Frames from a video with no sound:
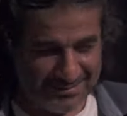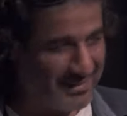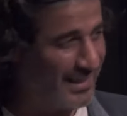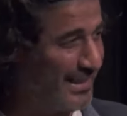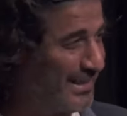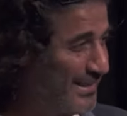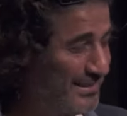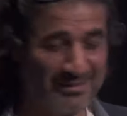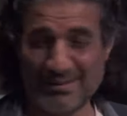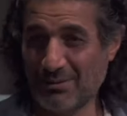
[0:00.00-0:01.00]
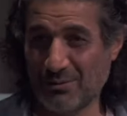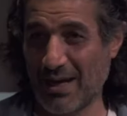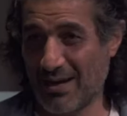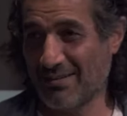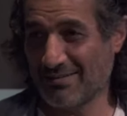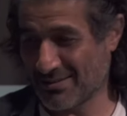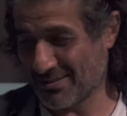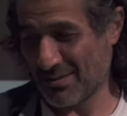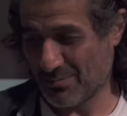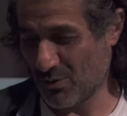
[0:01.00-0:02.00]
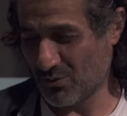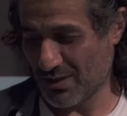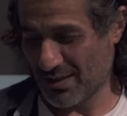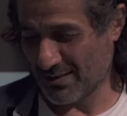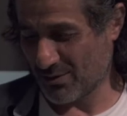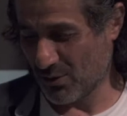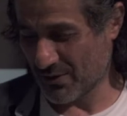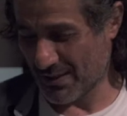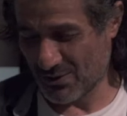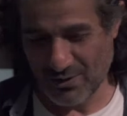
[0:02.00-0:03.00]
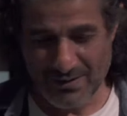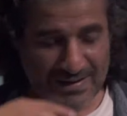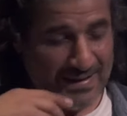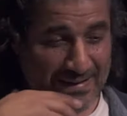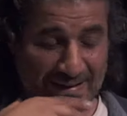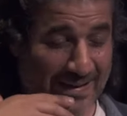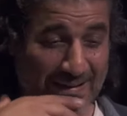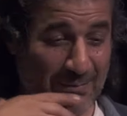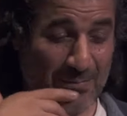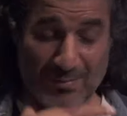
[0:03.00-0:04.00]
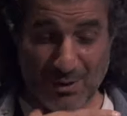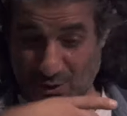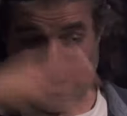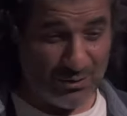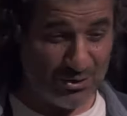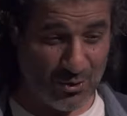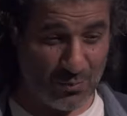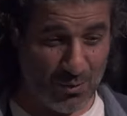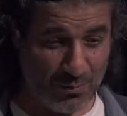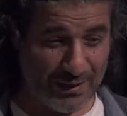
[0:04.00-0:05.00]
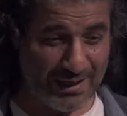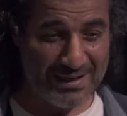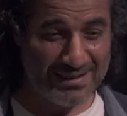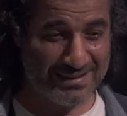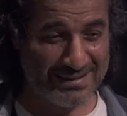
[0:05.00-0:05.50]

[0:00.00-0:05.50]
thing, we are approaching a concert. So because he was so popular,